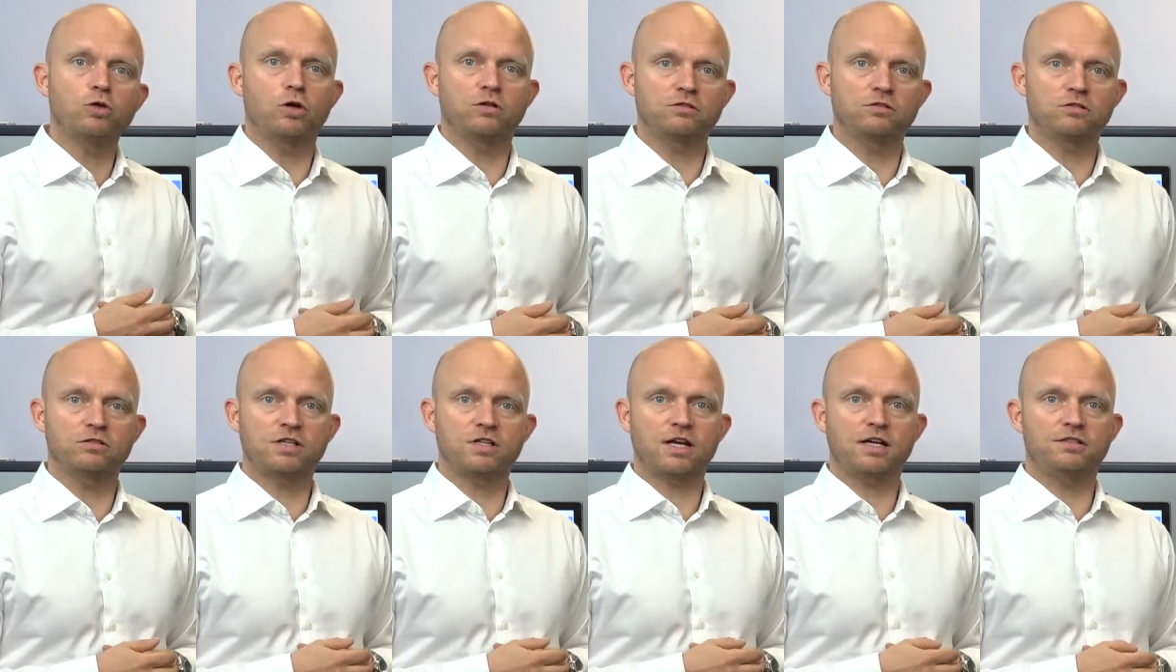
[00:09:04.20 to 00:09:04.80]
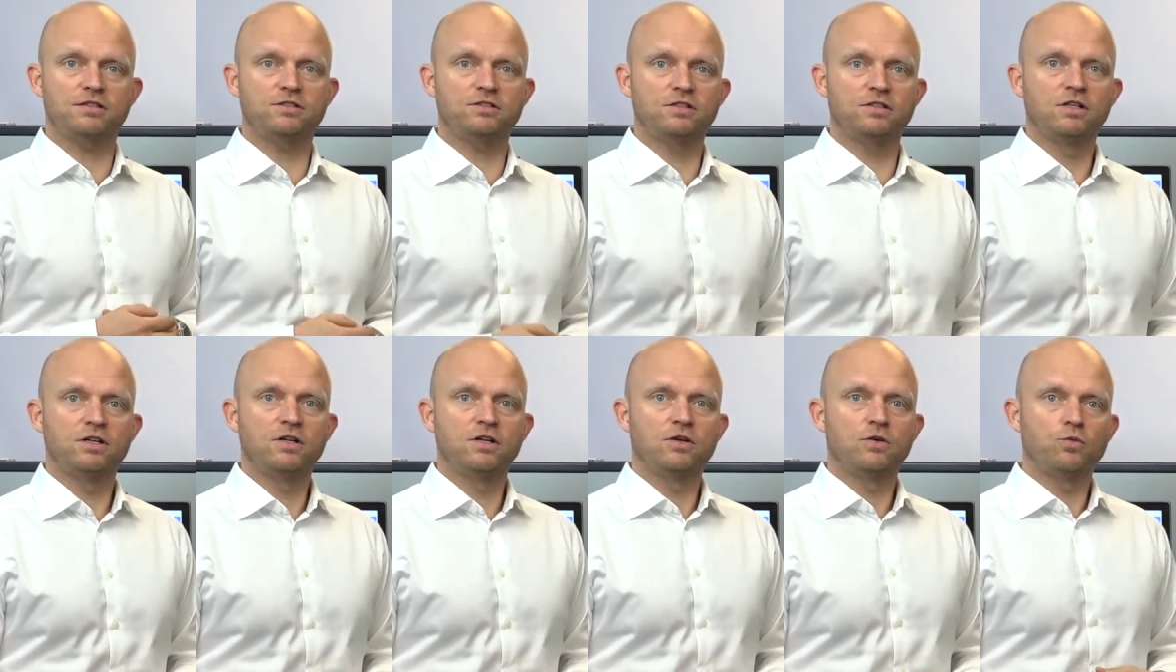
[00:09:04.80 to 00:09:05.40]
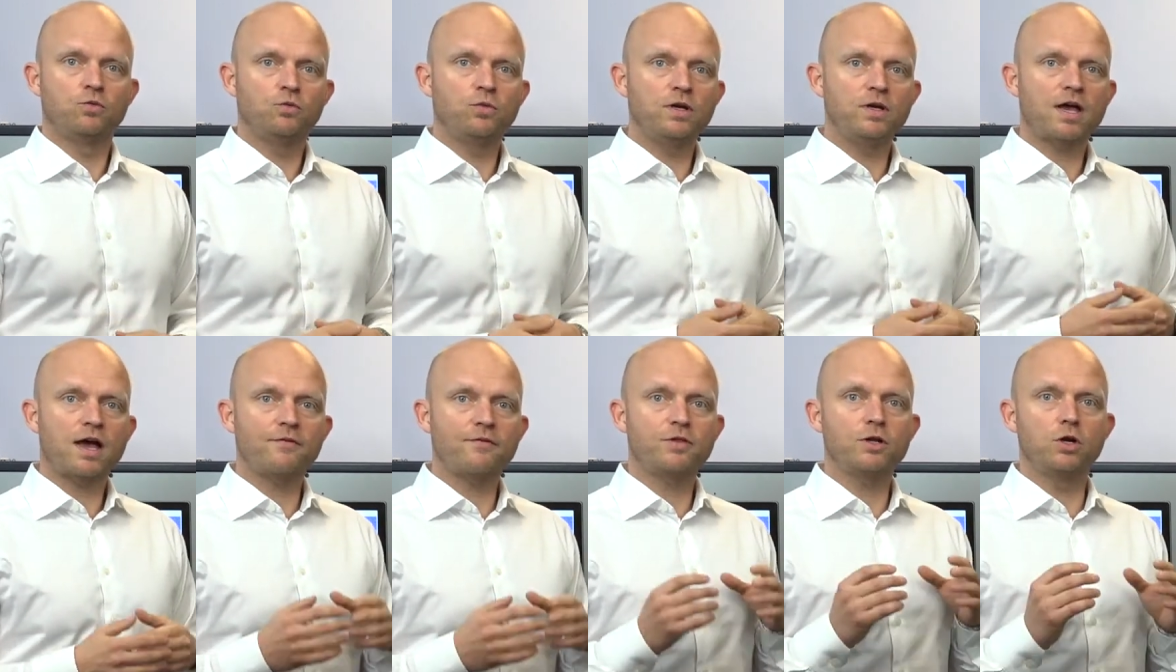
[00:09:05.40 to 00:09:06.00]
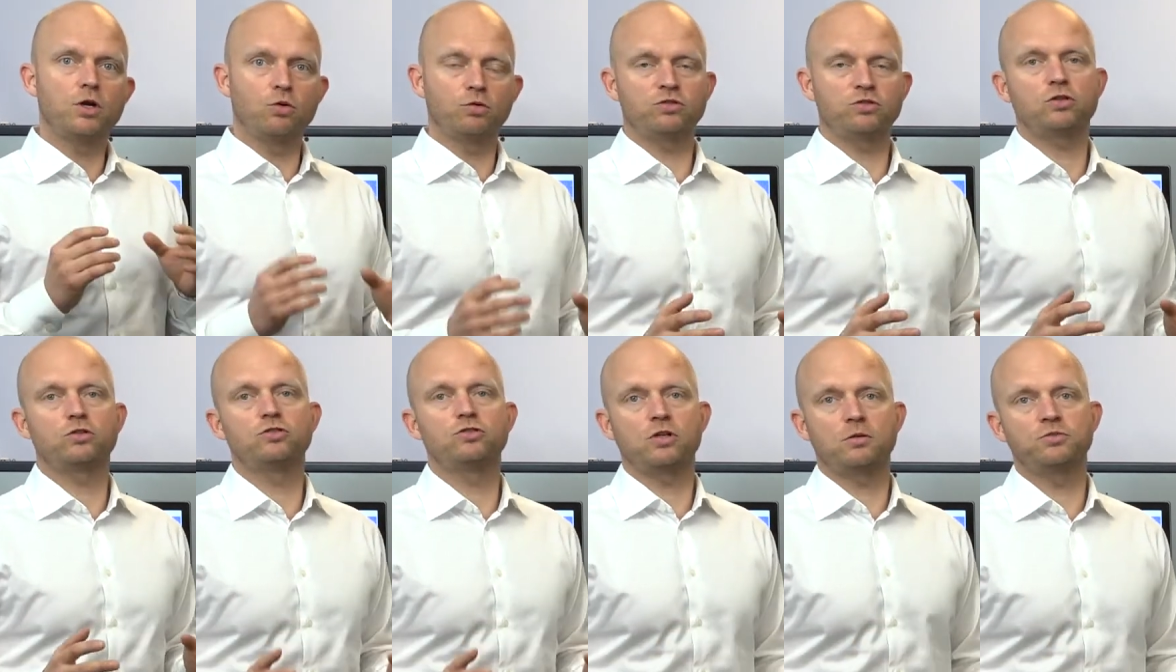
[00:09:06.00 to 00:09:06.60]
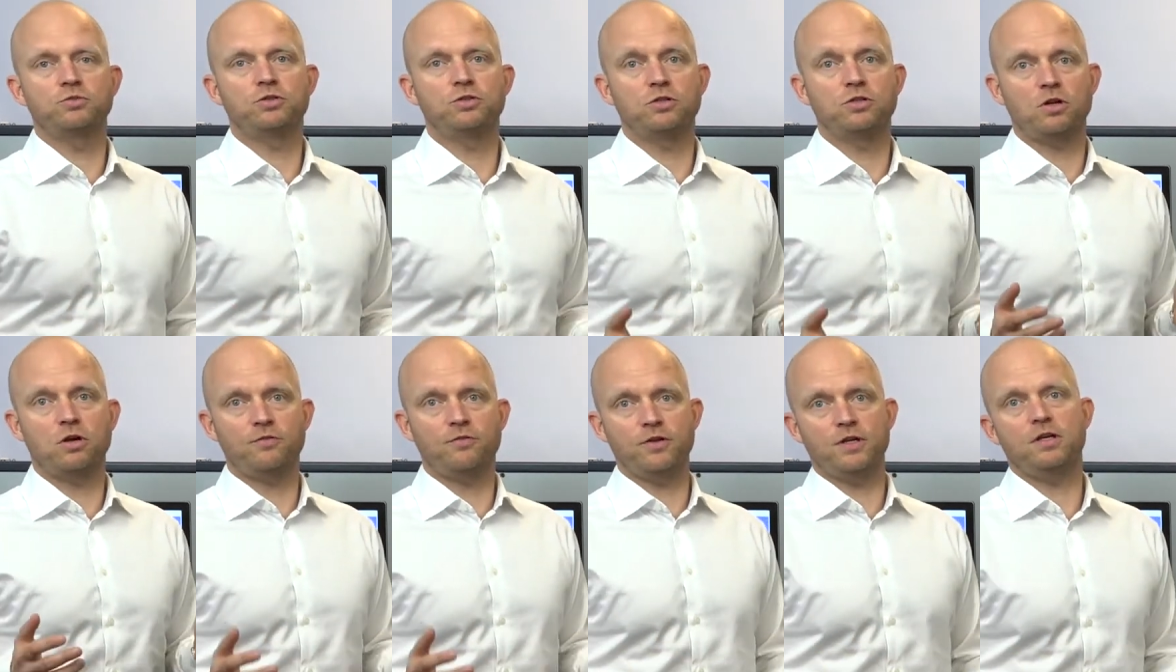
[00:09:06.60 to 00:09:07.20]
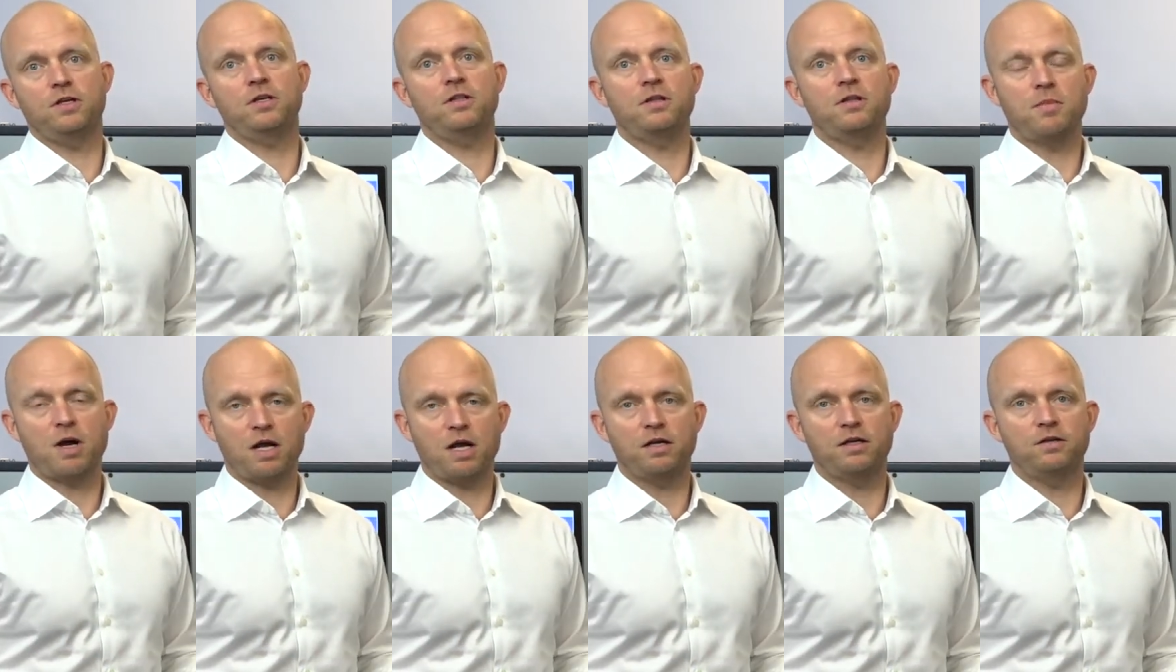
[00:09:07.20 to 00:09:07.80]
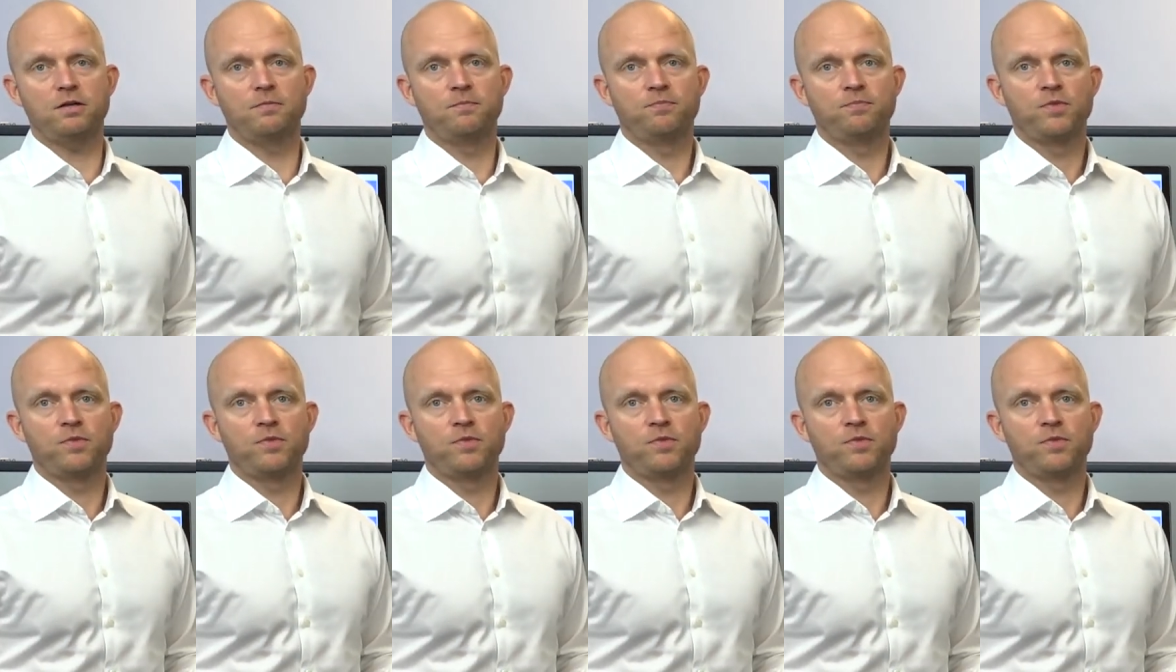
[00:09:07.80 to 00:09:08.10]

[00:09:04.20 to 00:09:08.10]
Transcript: nozzle size, we have the lowest consumption of ink in the market.